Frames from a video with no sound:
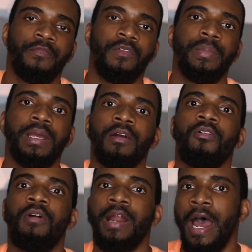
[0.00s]
from here
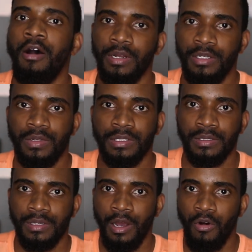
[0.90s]
on out and you
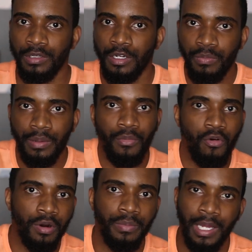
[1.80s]
can go a little bit
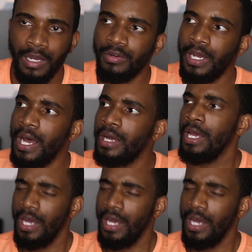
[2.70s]
more be like okay I,